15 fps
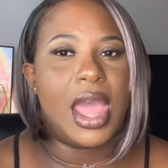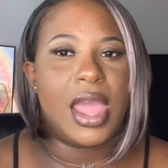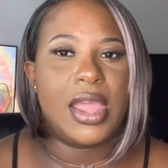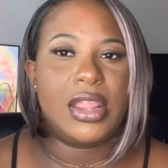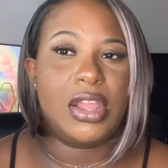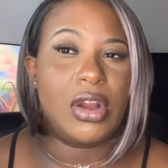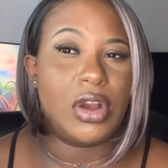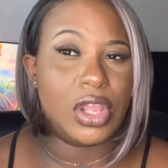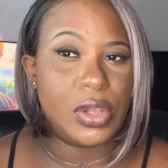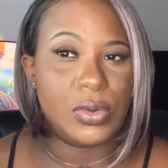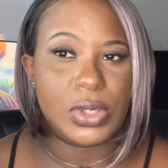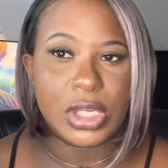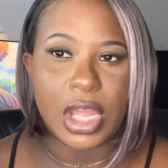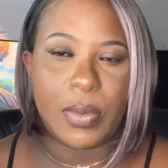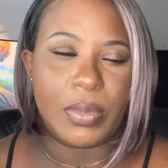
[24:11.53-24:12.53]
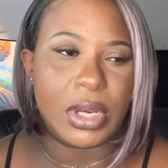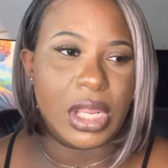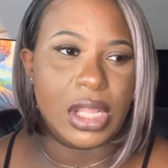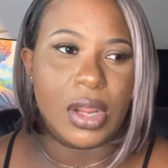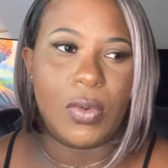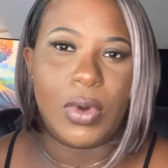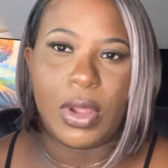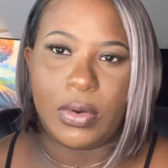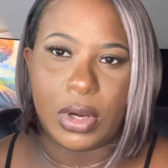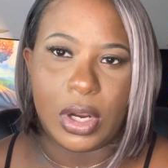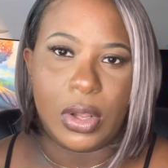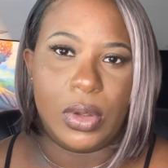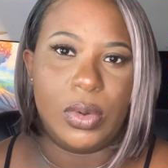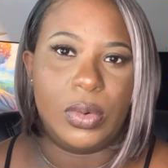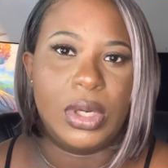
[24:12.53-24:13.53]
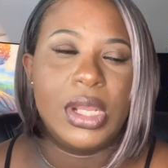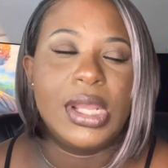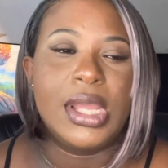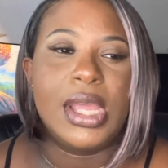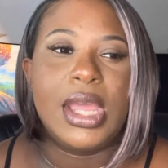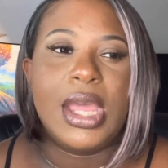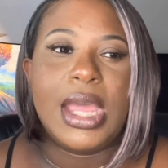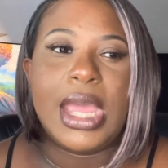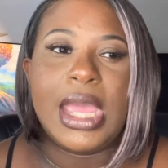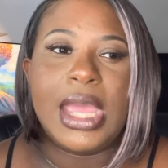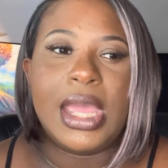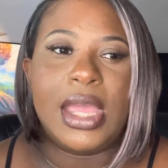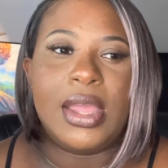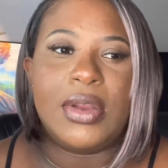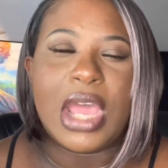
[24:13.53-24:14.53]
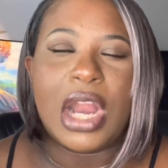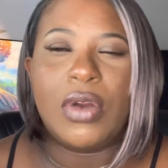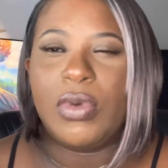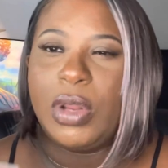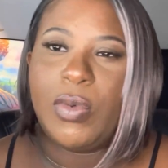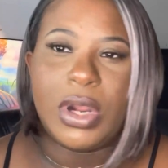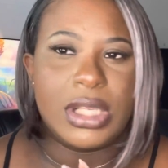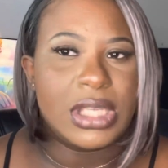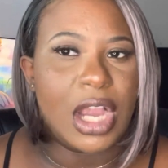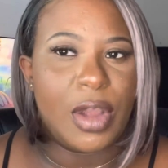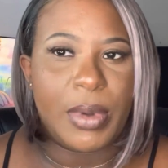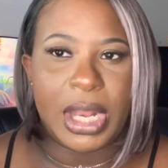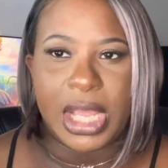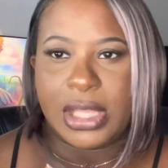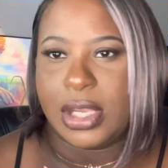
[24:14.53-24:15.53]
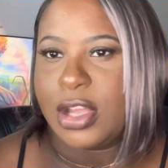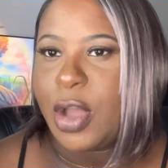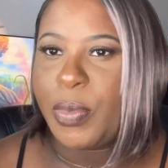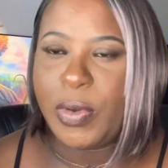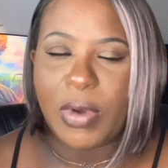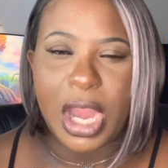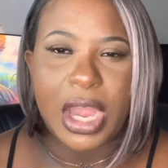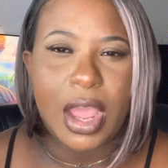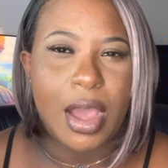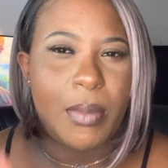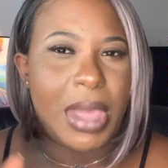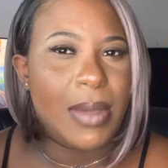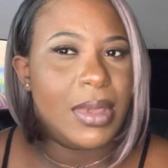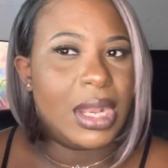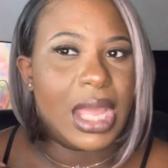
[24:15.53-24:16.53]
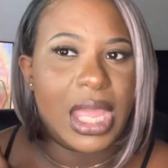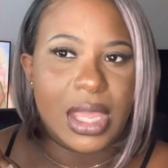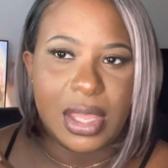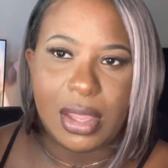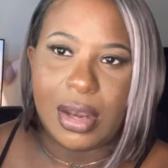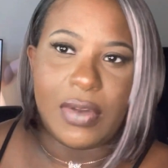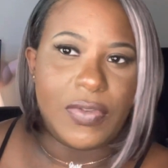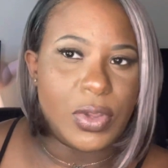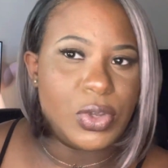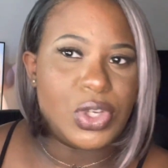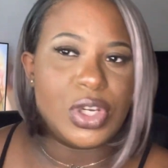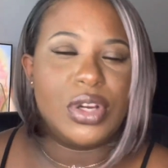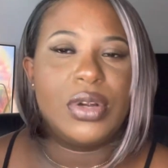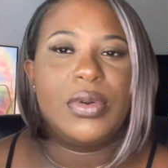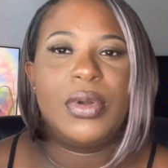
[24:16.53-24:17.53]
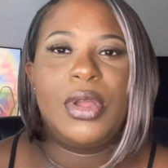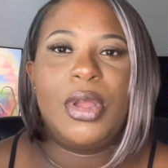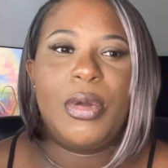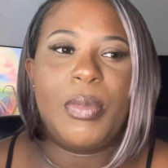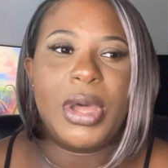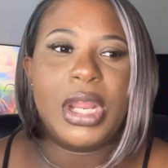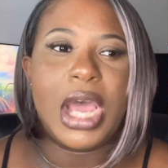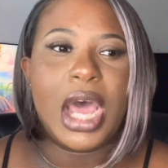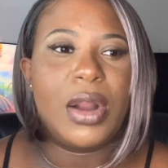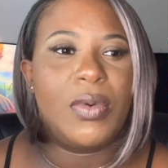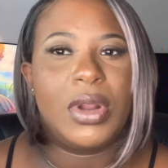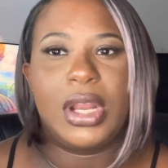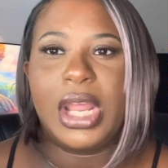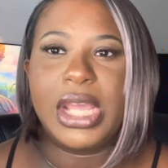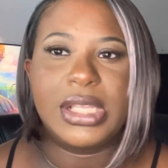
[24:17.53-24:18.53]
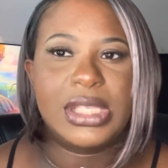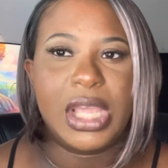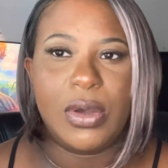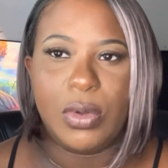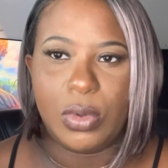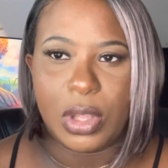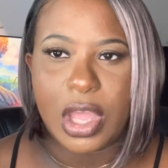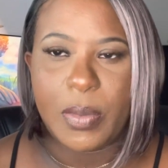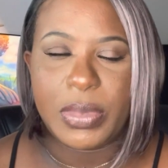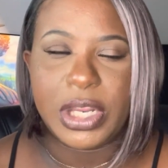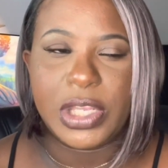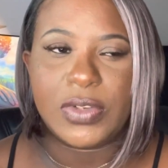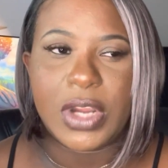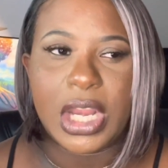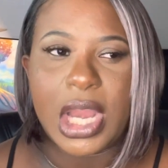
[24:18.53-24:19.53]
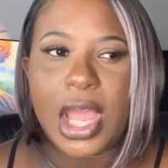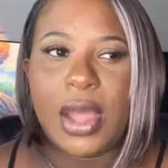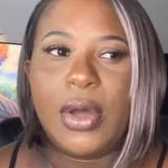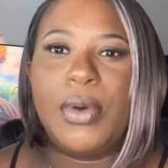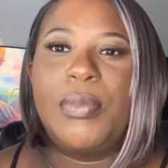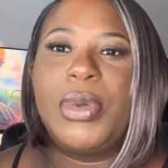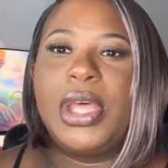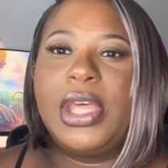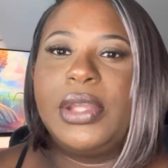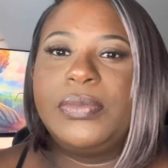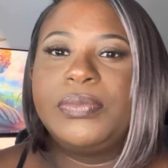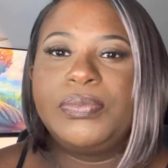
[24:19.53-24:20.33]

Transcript: they're a huge company. They're well known. And I don't really want to talk about like the company right now, maybe like in the future, but I don't want to like say who the company is right now. But